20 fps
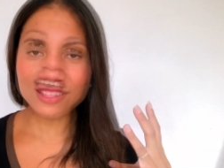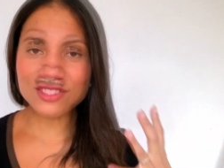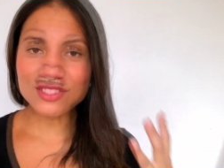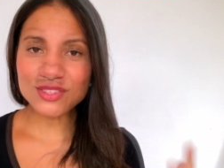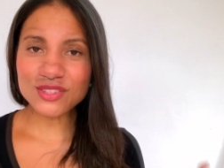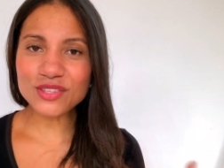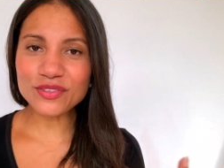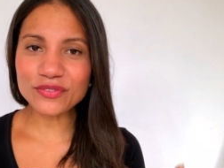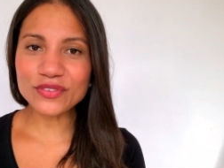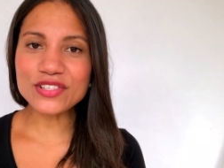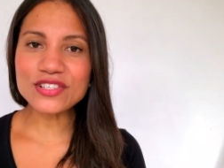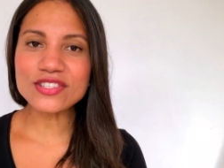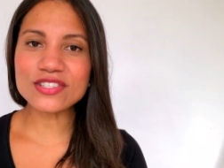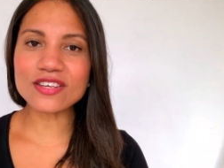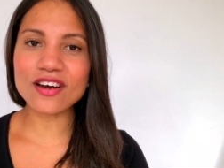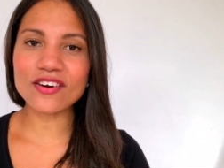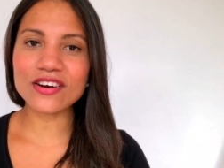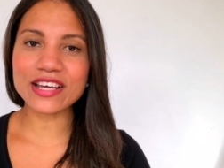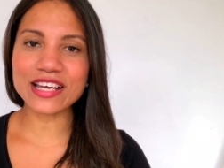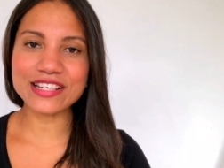So the
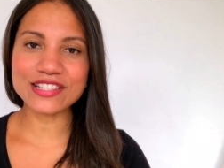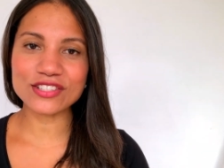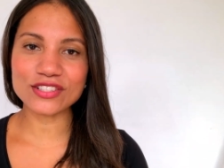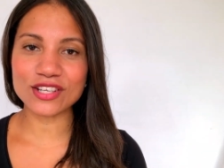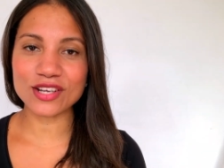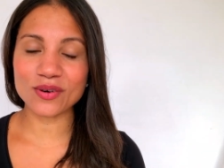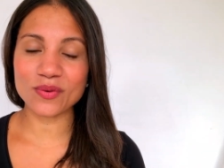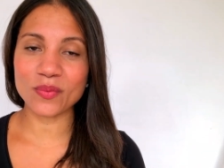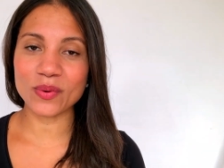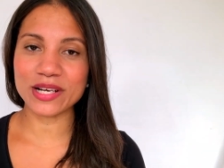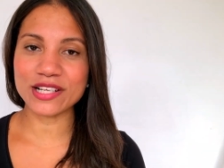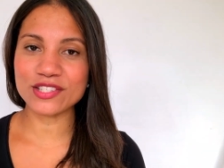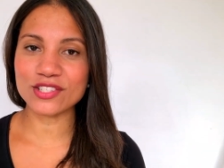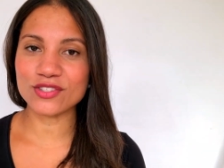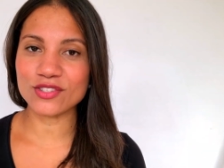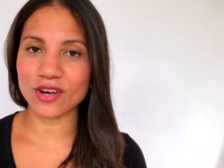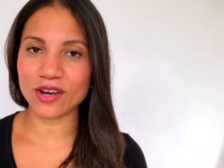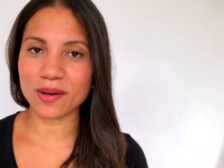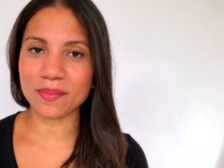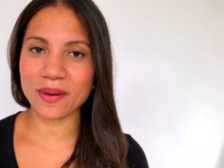first archangel that I wanted
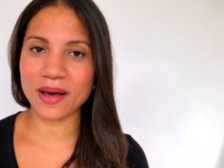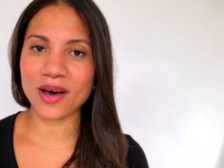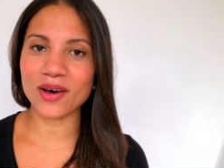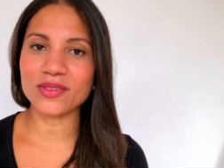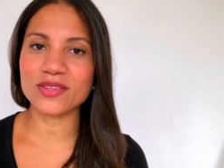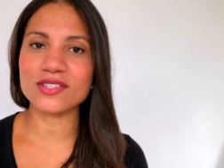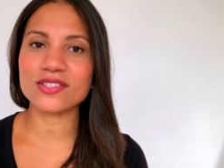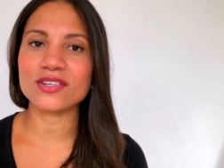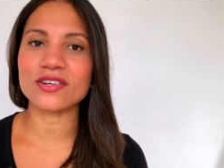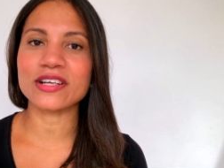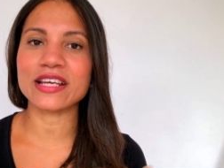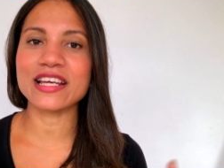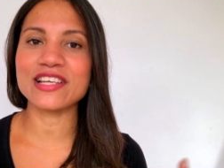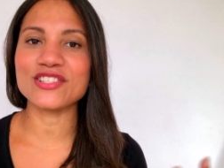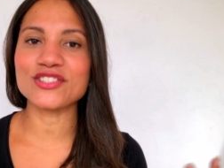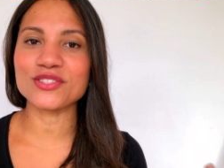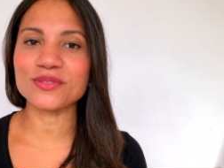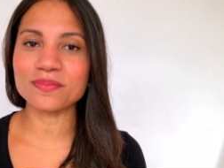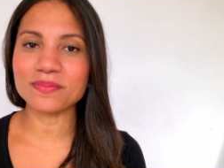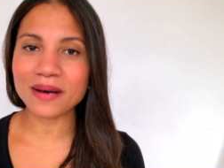to talk about is
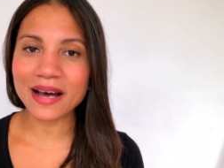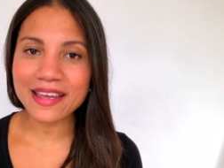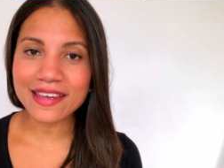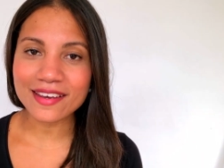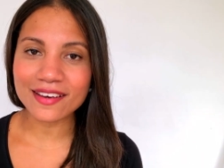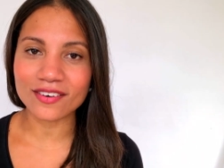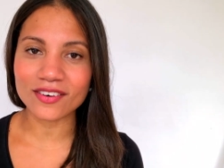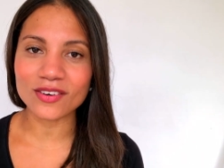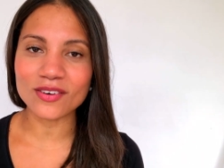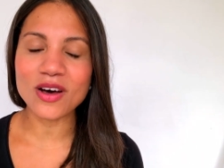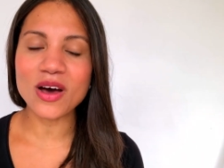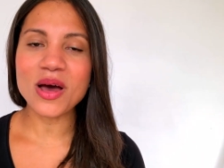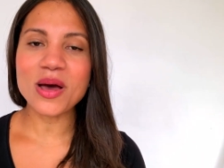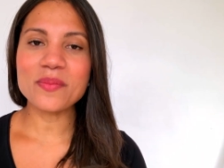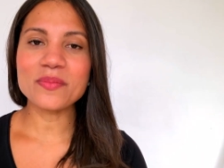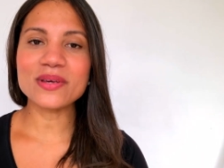Archangel Michael,